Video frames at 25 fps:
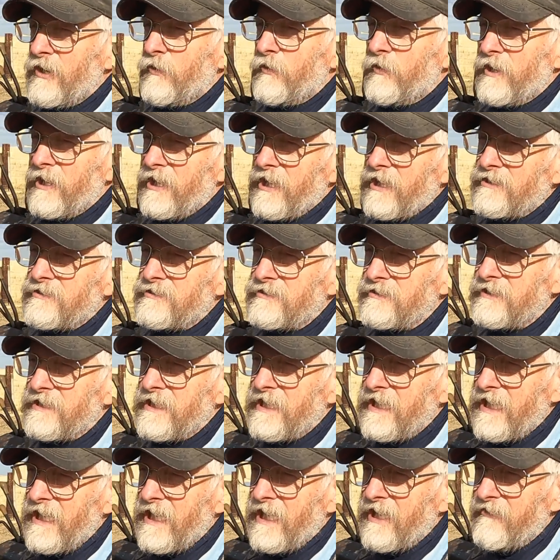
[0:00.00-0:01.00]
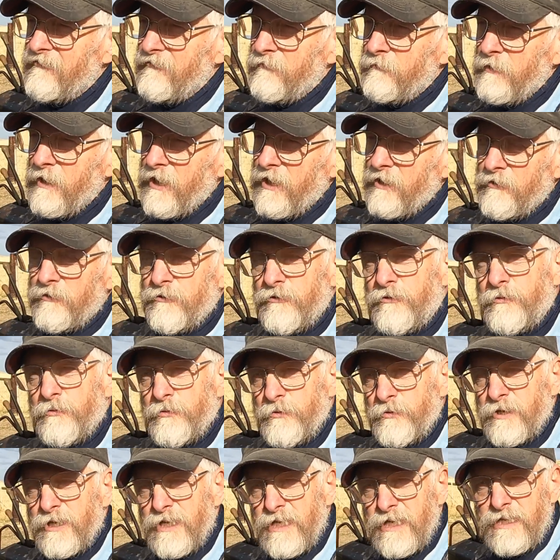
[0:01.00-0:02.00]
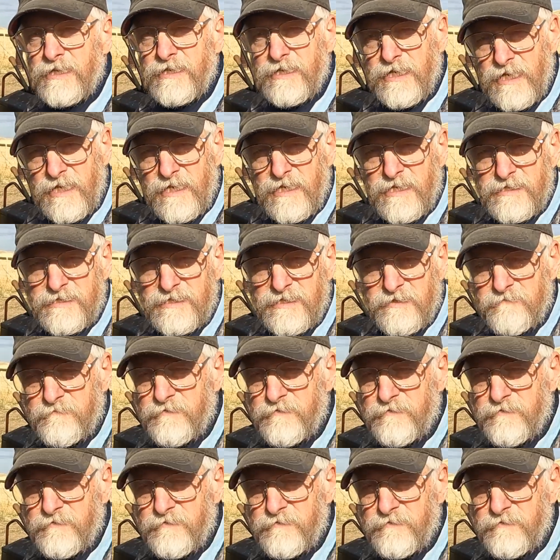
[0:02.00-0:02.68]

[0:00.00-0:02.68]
We actually have about three days